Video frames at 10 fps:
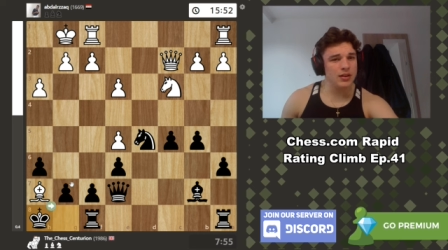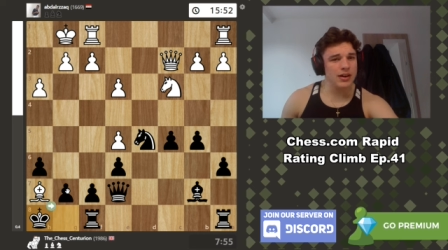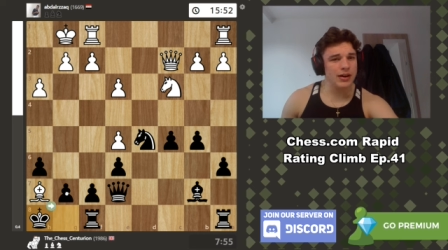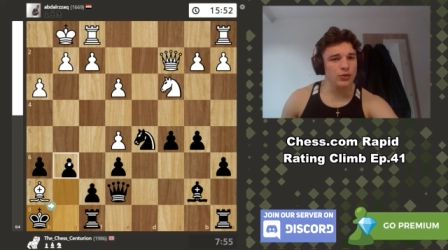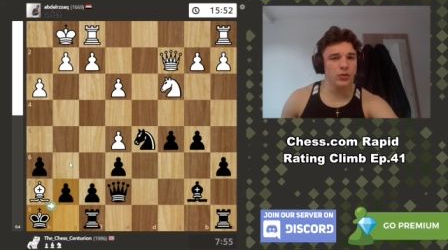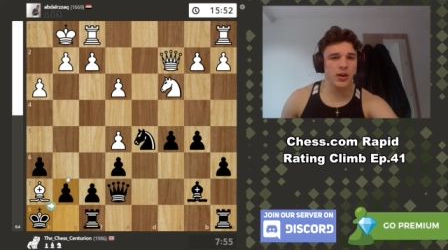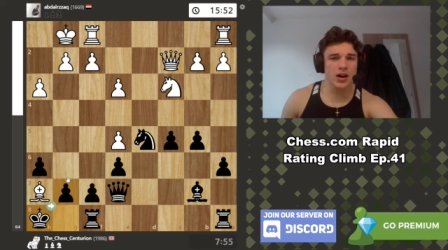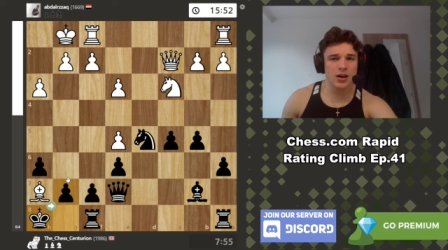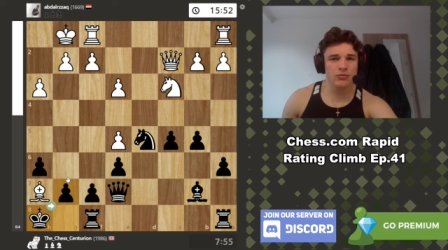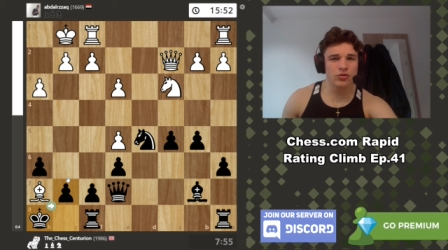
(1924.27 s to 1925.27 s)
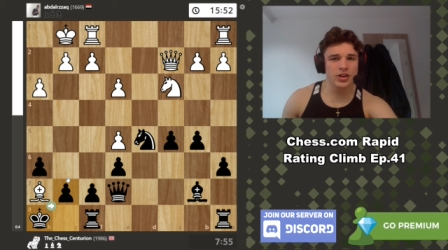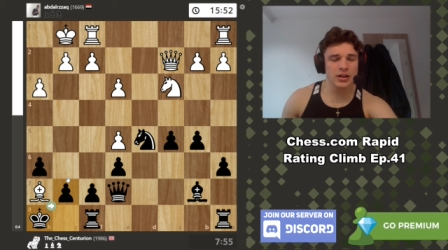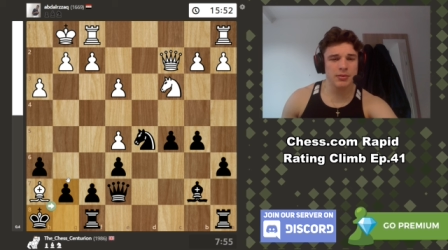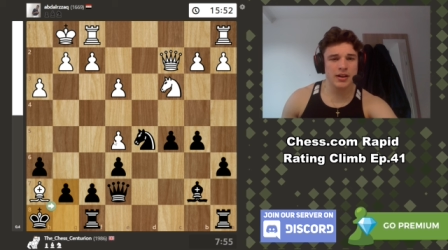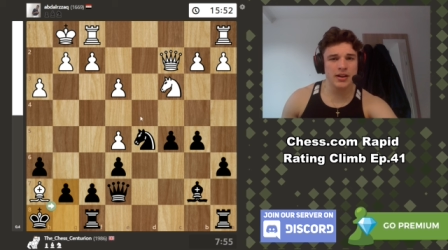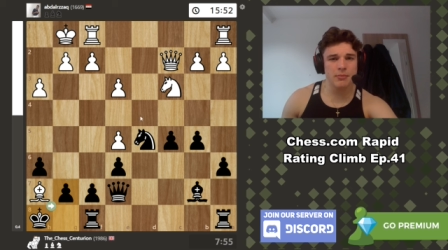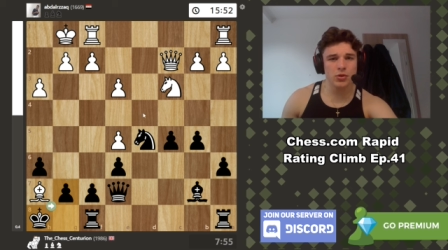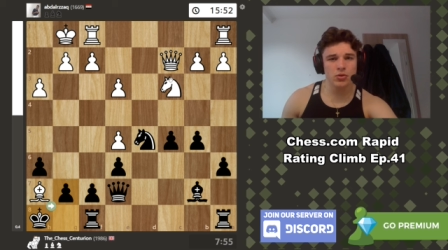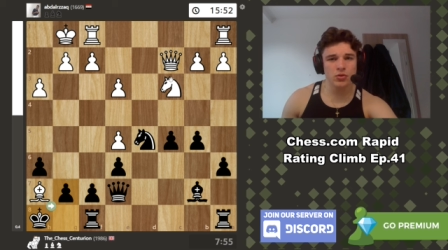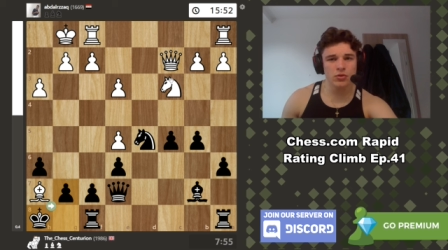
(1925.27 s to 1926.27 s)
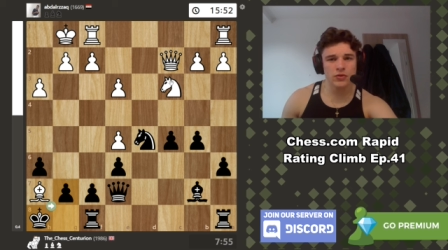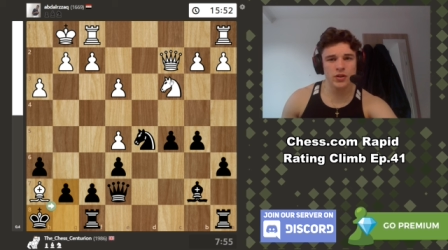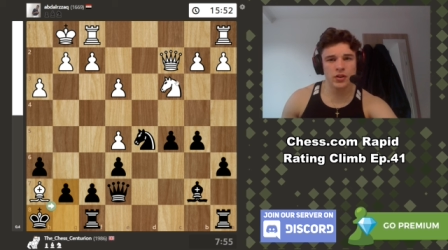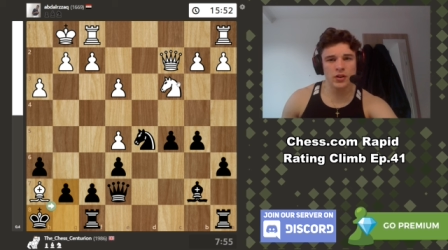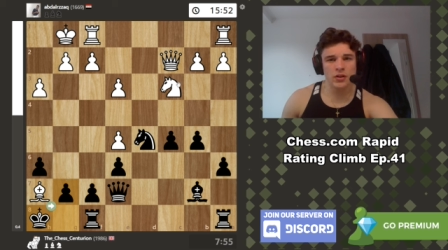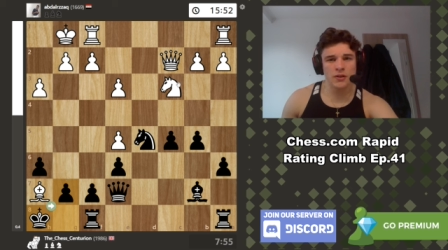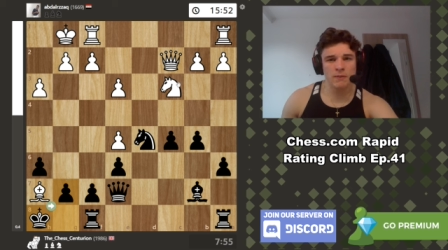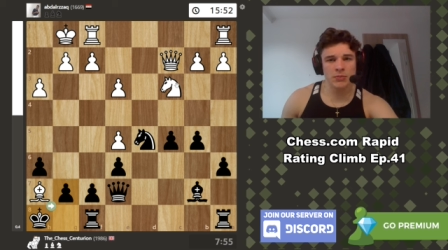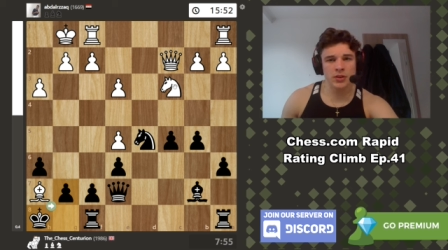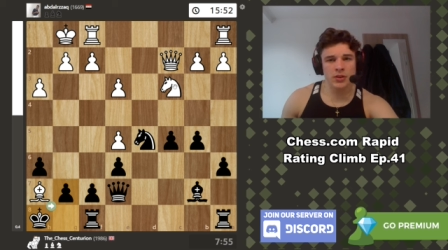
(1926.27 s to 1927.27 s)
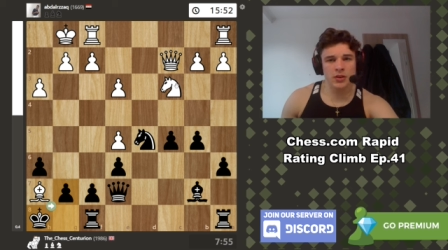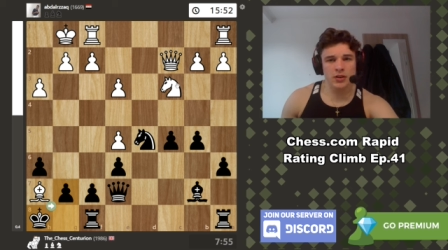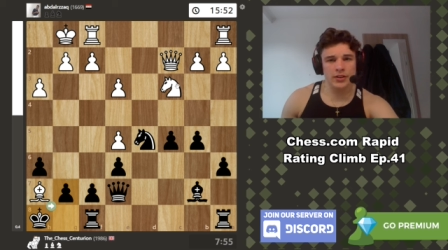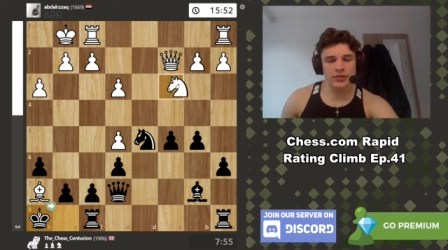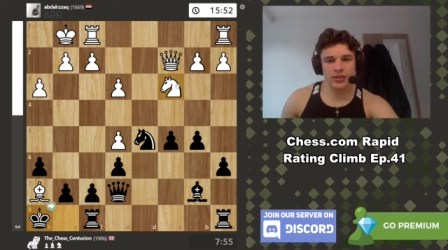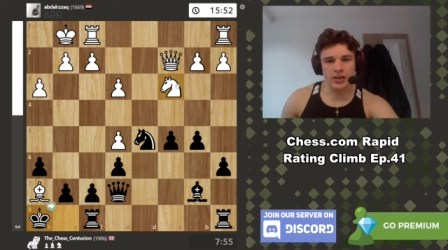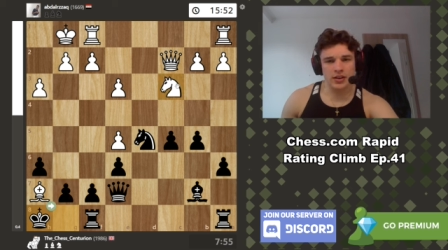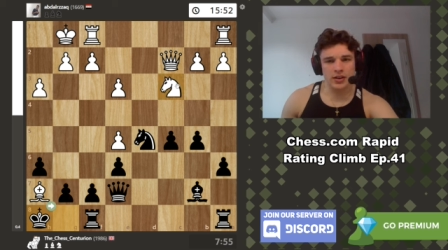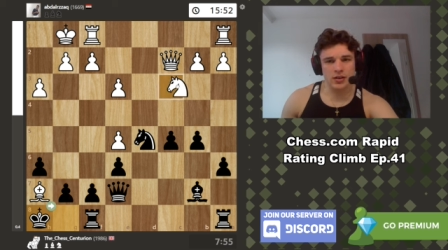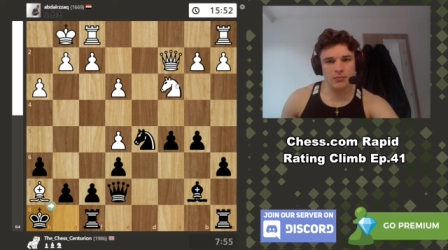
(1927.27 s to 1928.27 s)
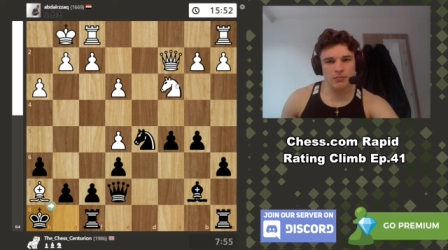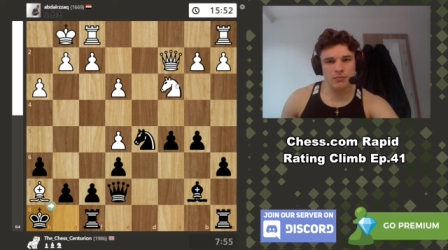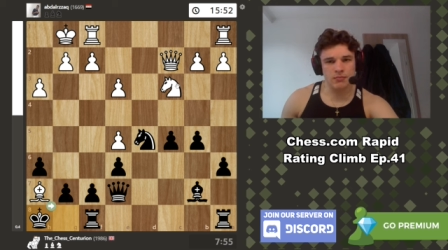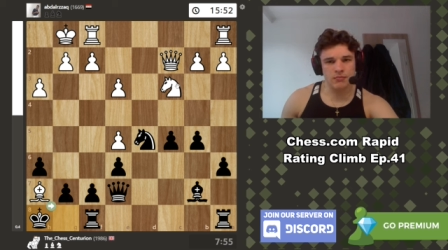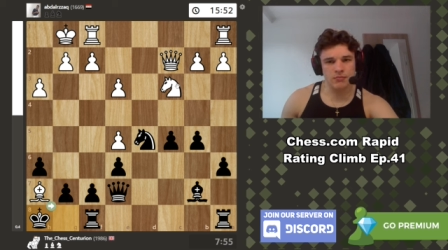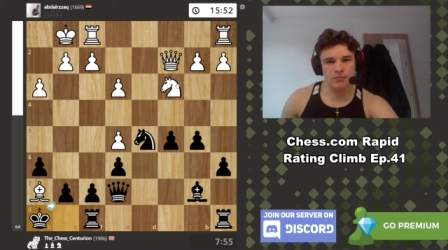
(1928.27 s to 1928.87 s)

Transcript: I also can't really play a move, let's say, um...